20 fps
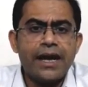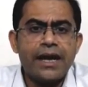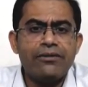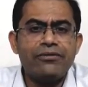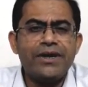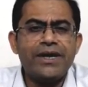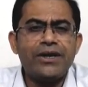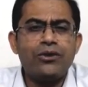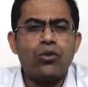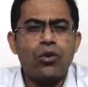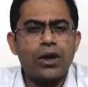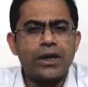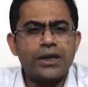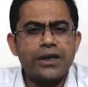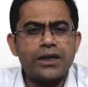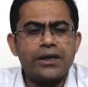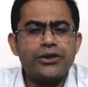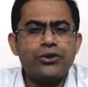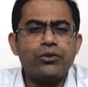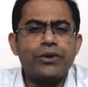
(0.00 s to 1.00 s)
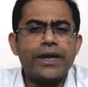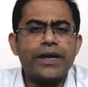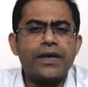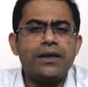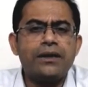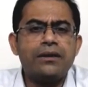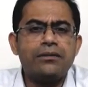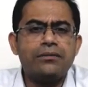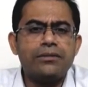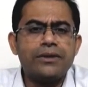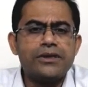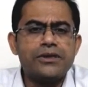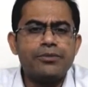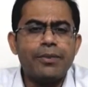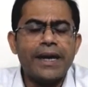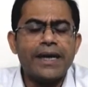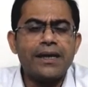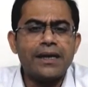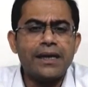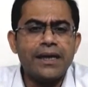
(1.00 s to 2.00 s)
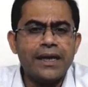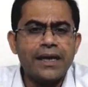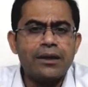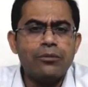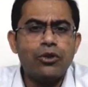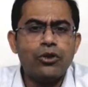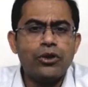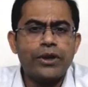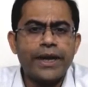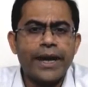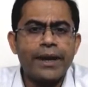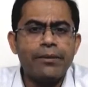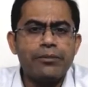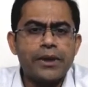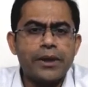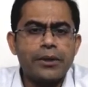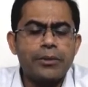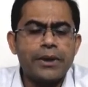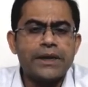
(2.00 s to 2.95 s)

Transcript: Every quarter you can spend a little more time,